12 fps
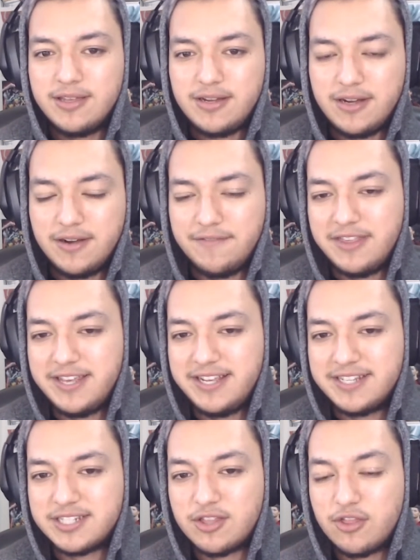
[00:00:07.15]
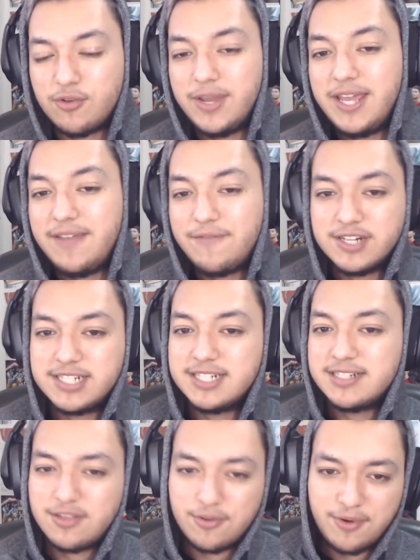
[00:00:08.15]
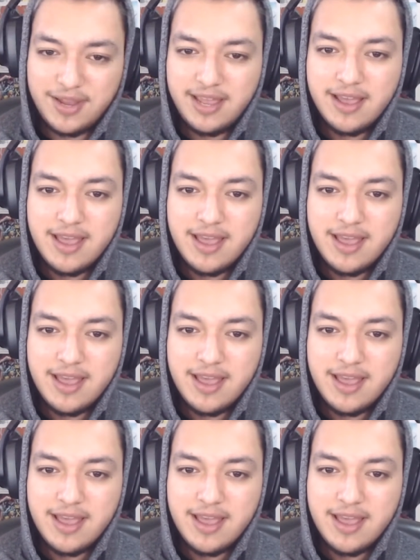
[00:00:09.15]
of this 3 versus 3